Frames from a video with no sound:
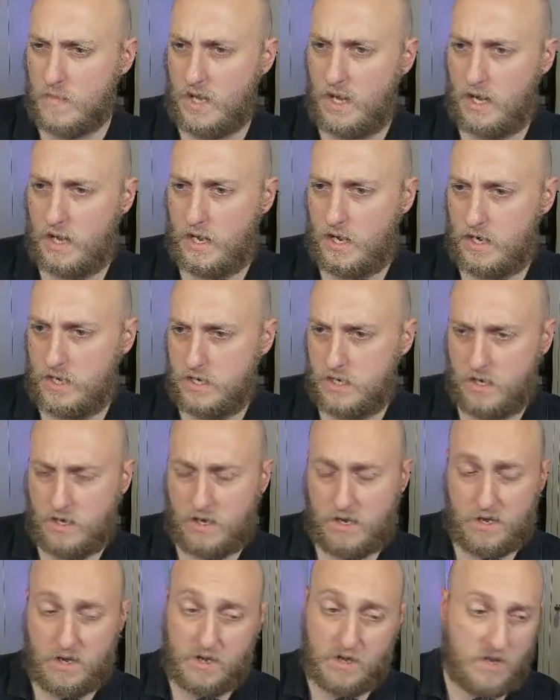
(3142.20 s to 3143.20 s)
And
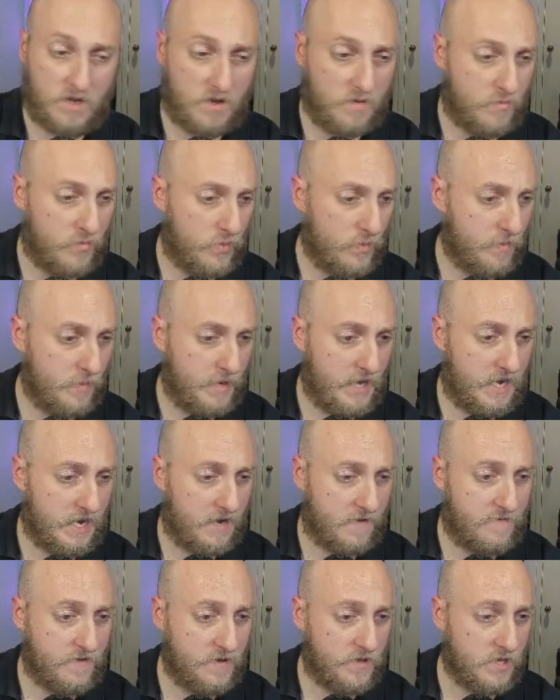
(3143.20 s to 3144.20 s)
man, I
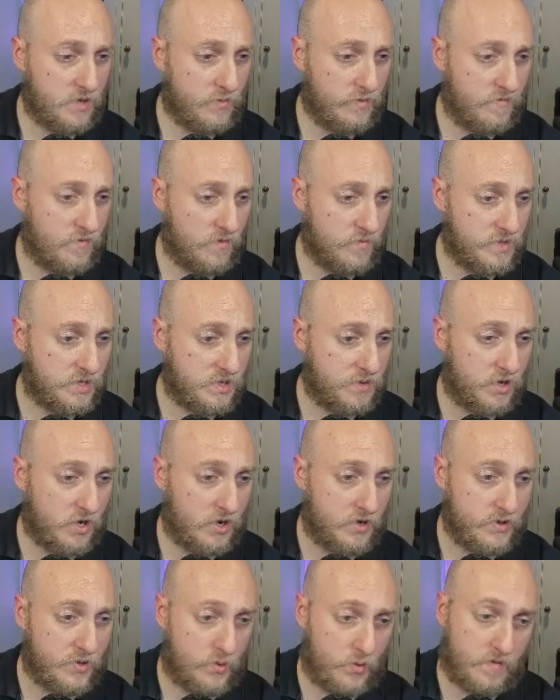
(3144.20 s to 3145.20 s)
feel like we've almost
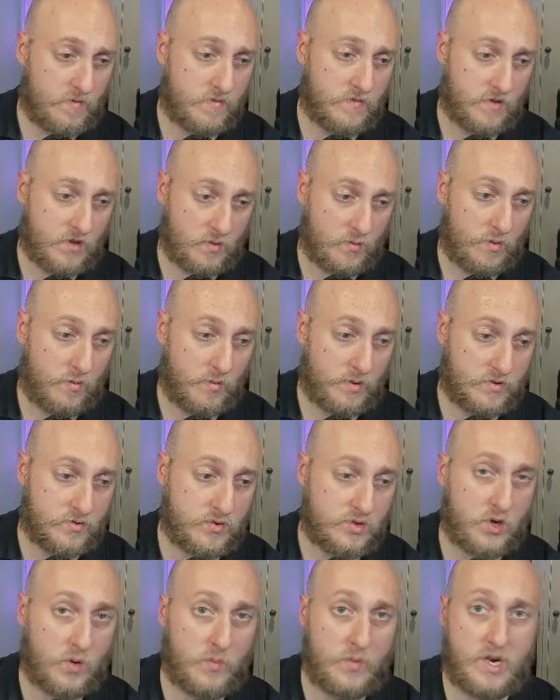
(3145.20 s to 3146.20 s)
gone through everything. We went through
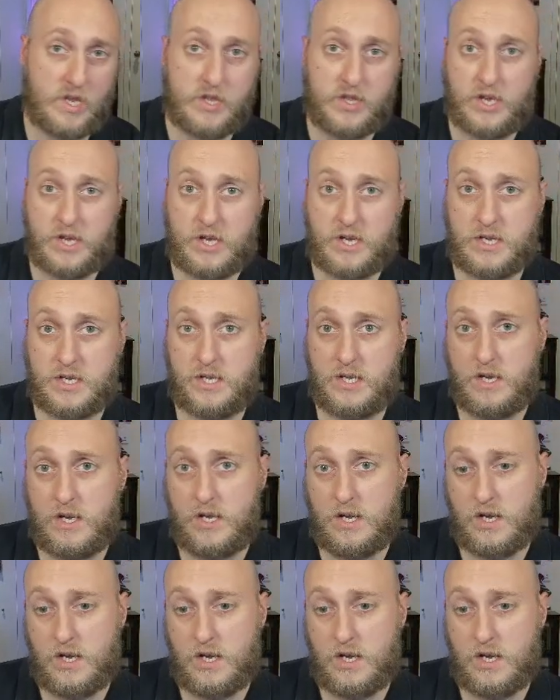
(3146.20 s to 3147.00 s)
so many things.